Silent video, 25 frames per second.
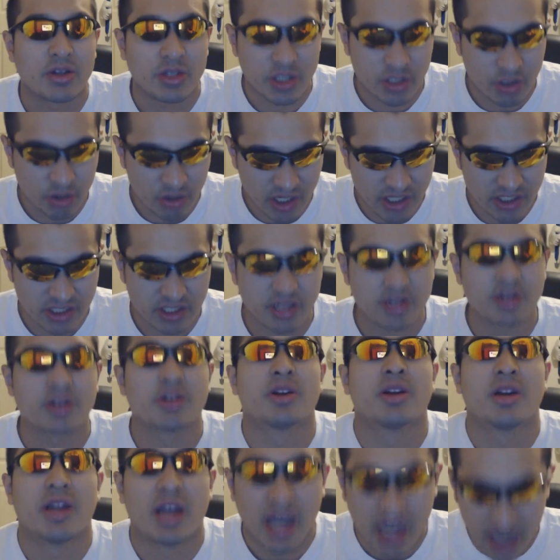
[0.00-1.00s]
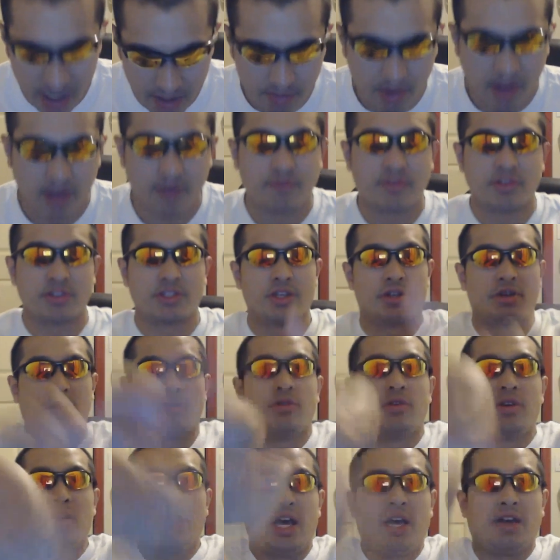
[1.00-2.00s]
I'll see you guys later. I'm Alpha
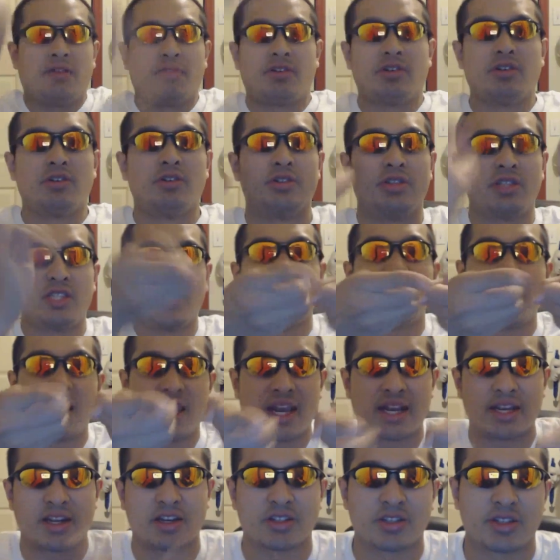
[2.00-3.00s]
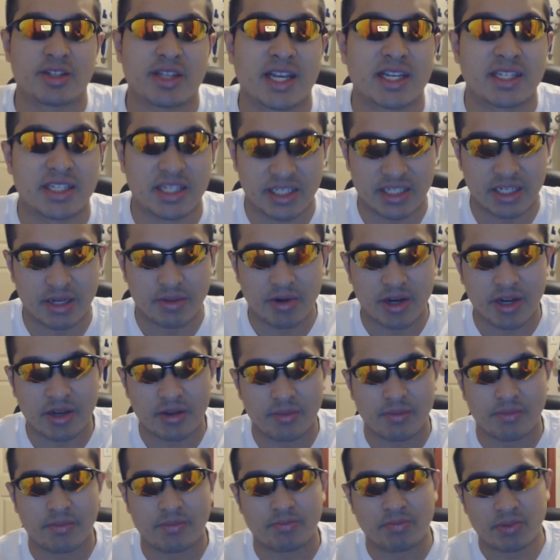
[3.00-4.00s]
Zero. Have a good day, and I'll see you guys next time, right?
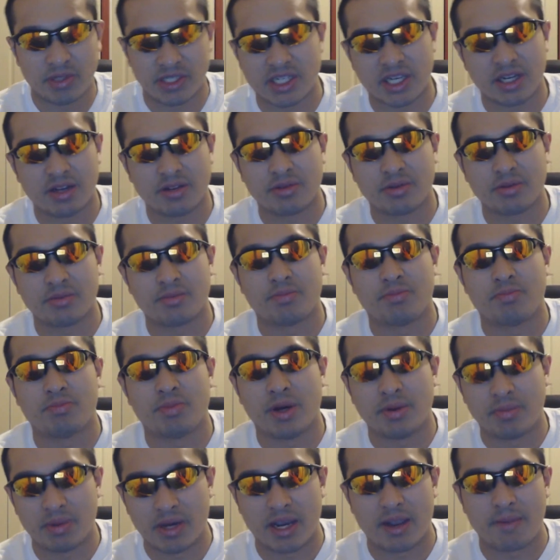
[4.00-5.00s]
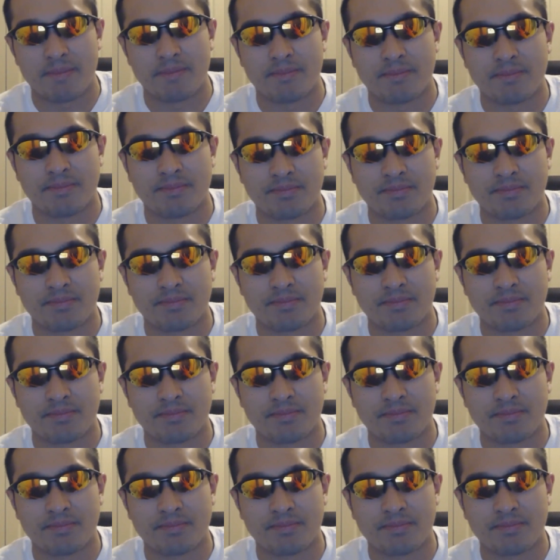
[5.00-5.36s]
Peace out. Bye-bye.